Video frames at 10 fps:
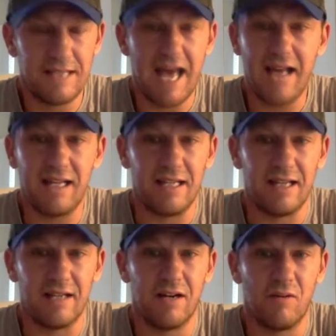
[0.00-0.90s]
Exactly.
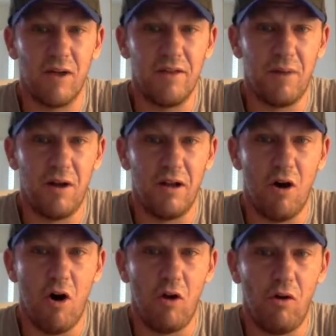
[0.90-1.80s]
They're going to run the ball
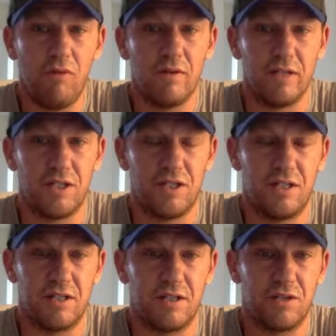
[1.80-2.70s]
all over this
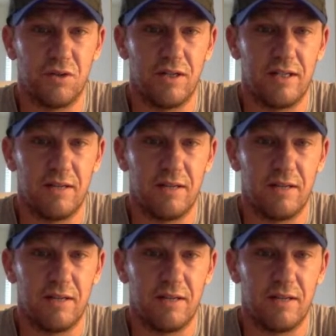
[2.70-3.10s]
Detroit.